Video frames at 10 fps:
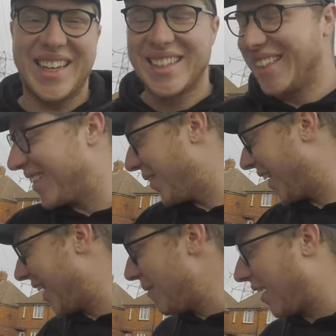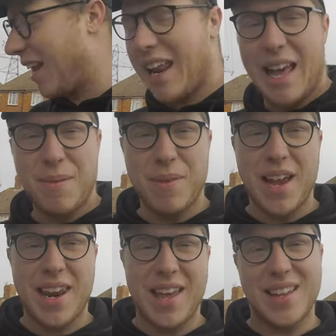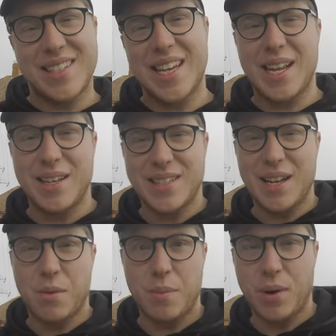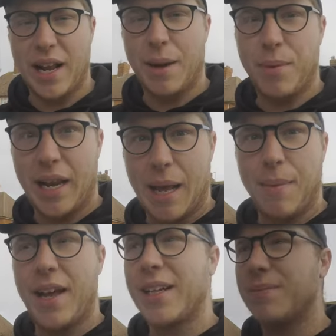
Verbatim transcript: So we're gonna keep cleaning it up and, uh, and see, see what we can bring it up like.